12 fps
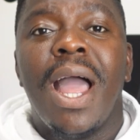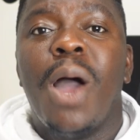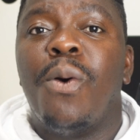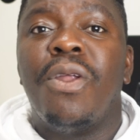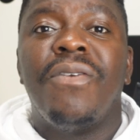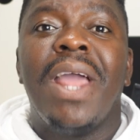
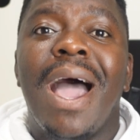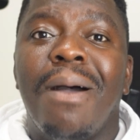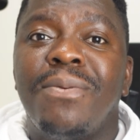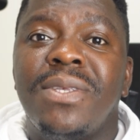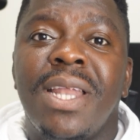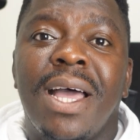And one of the
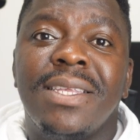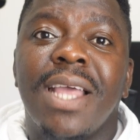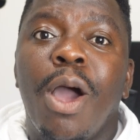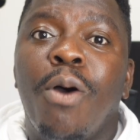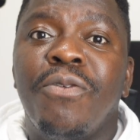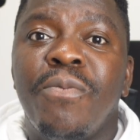apps that's
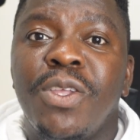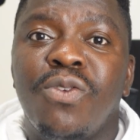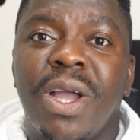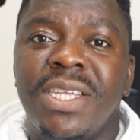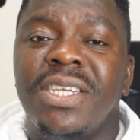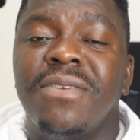helped me
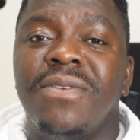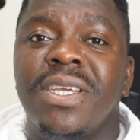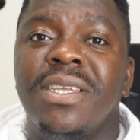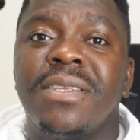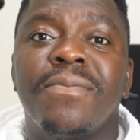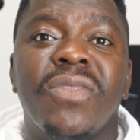to achieve
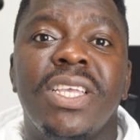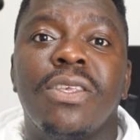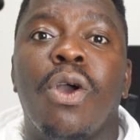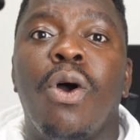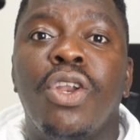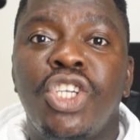this is
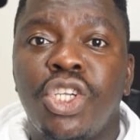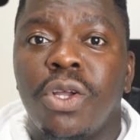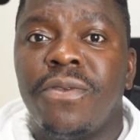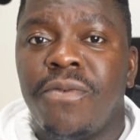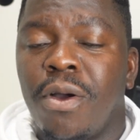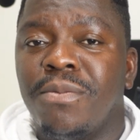called
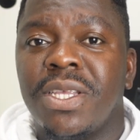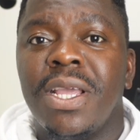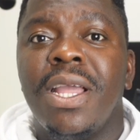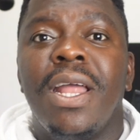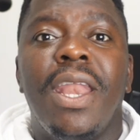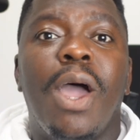Short Forms.
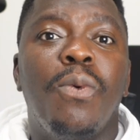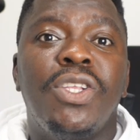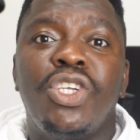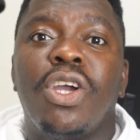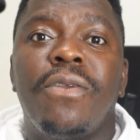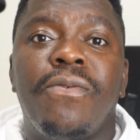Now with
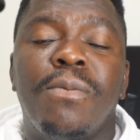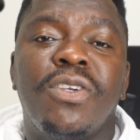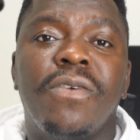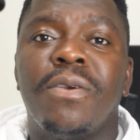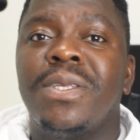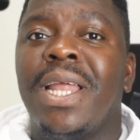Short Forms
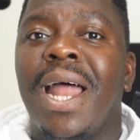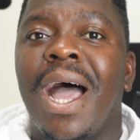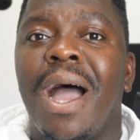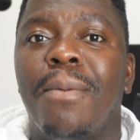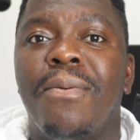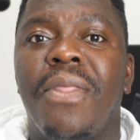is an
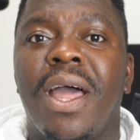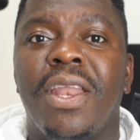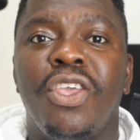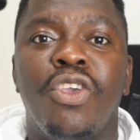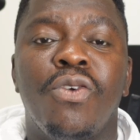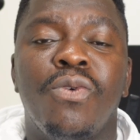app
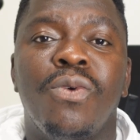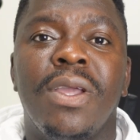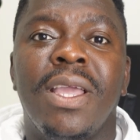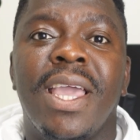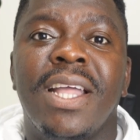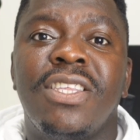that you
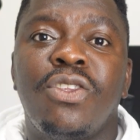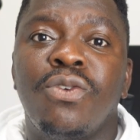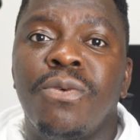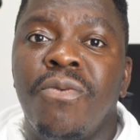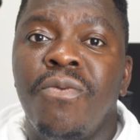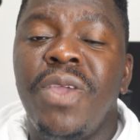get
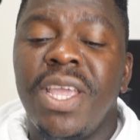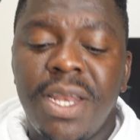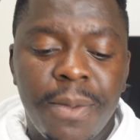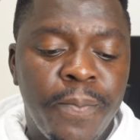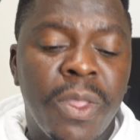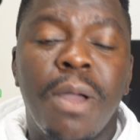to
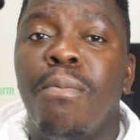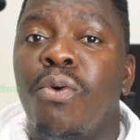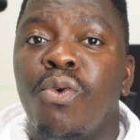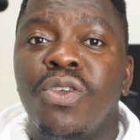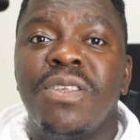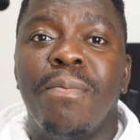read
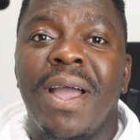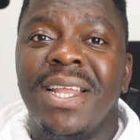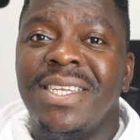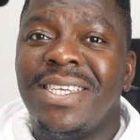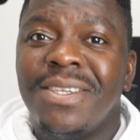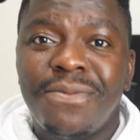books by
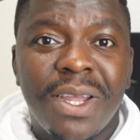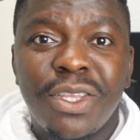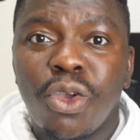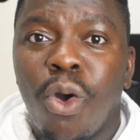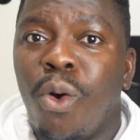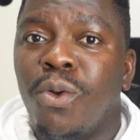
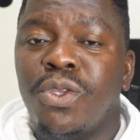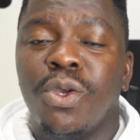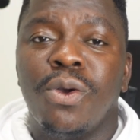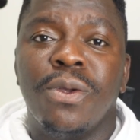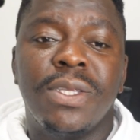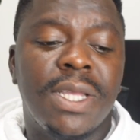different
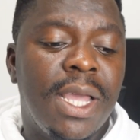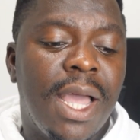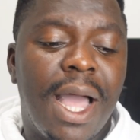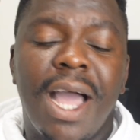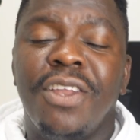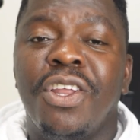authors,
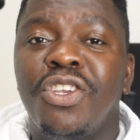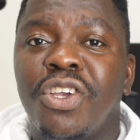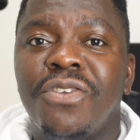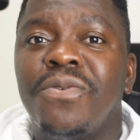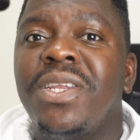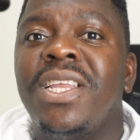and you're not
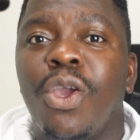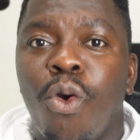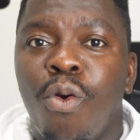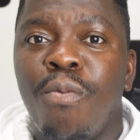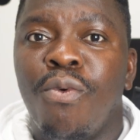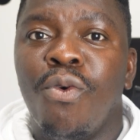just reading the
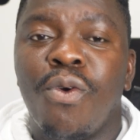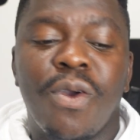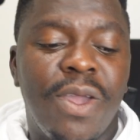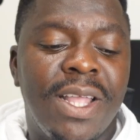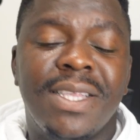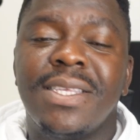whole book,
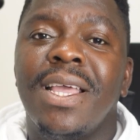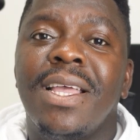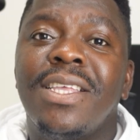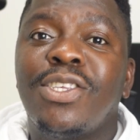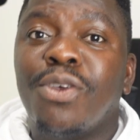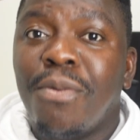it's
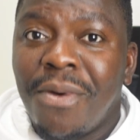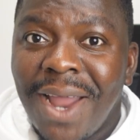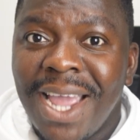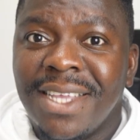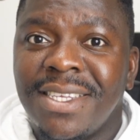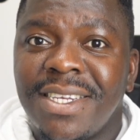
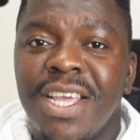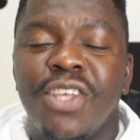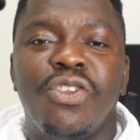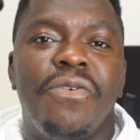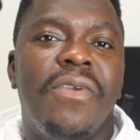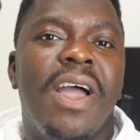summarized.
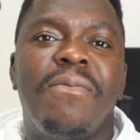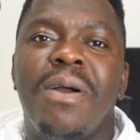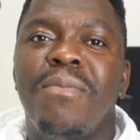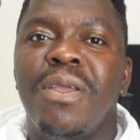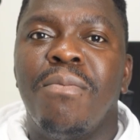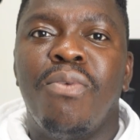So if you have
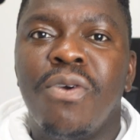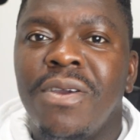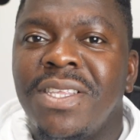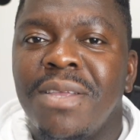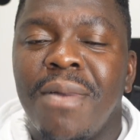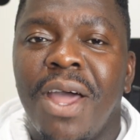probably a book
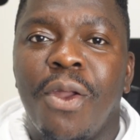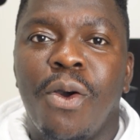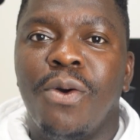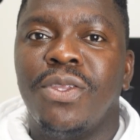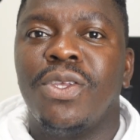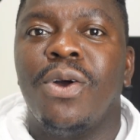written by an
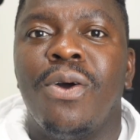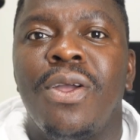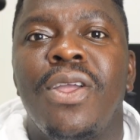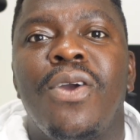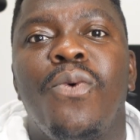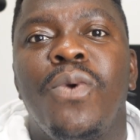author
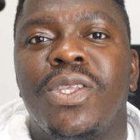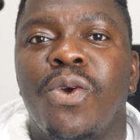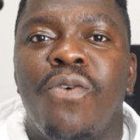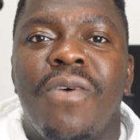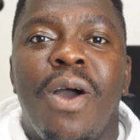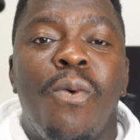with
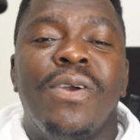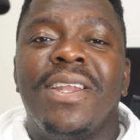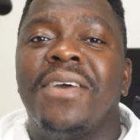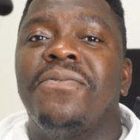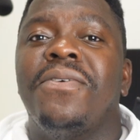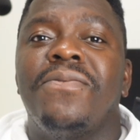over
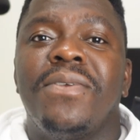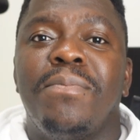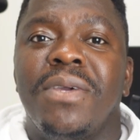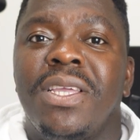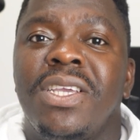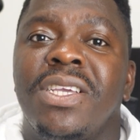150
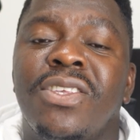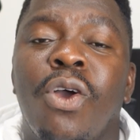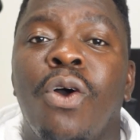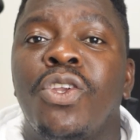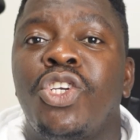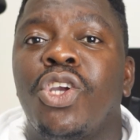pages,
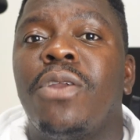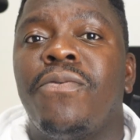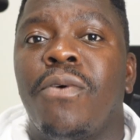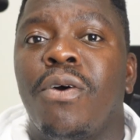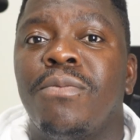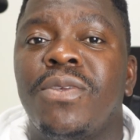on Short
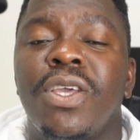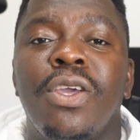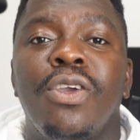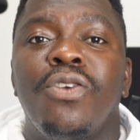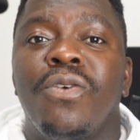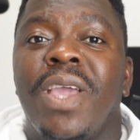Forms,
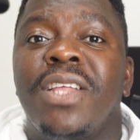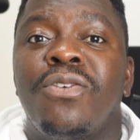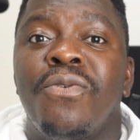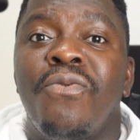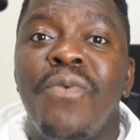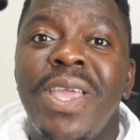you get
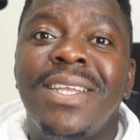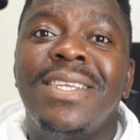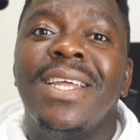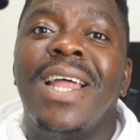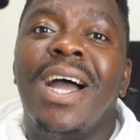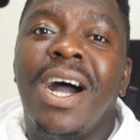to read
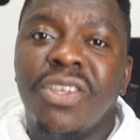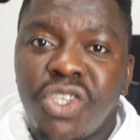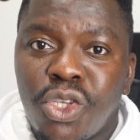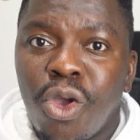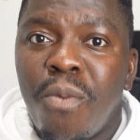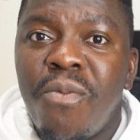a
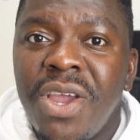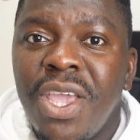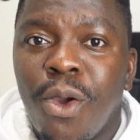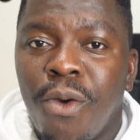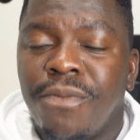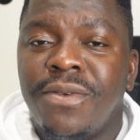
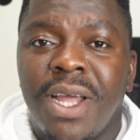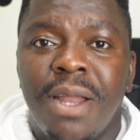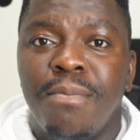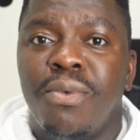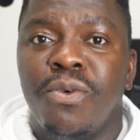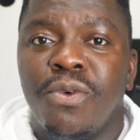summary of
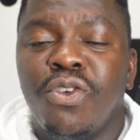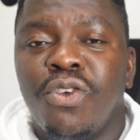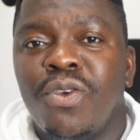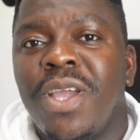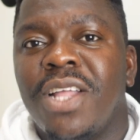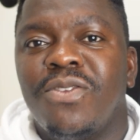that book. So you
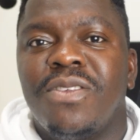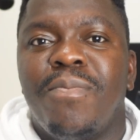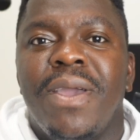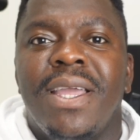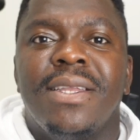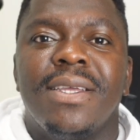don't get to
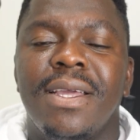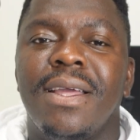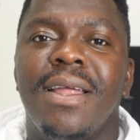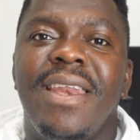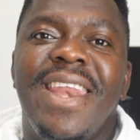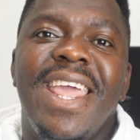spend
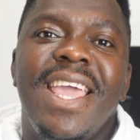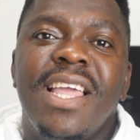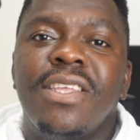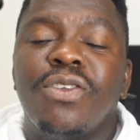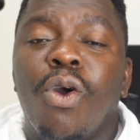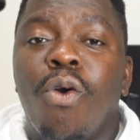
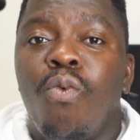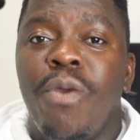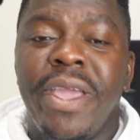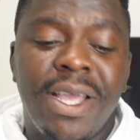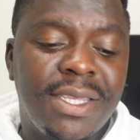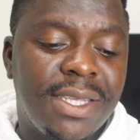days or
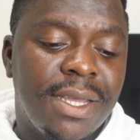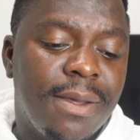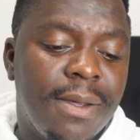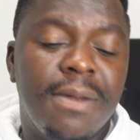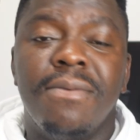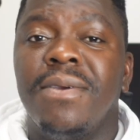weeks
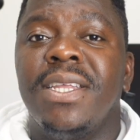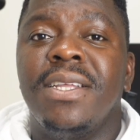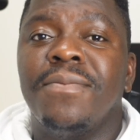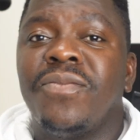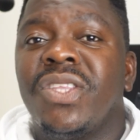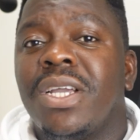
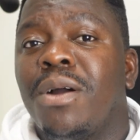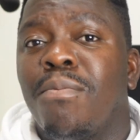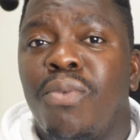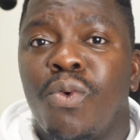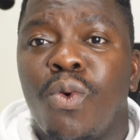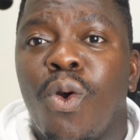reading a
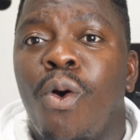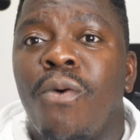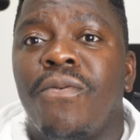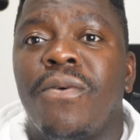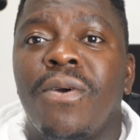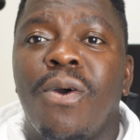book
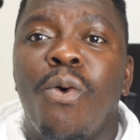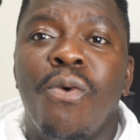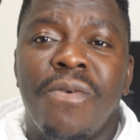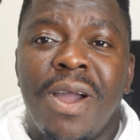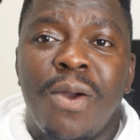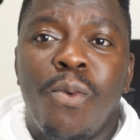of
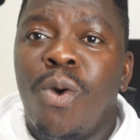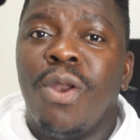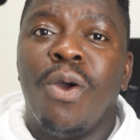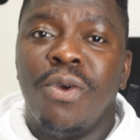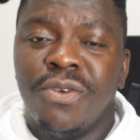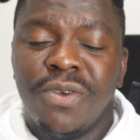over
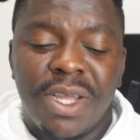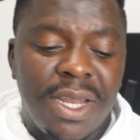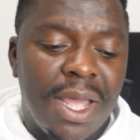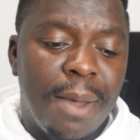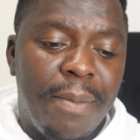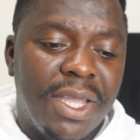100
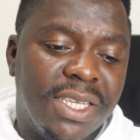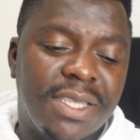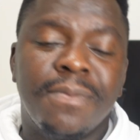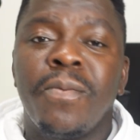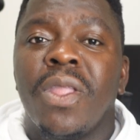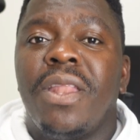pages.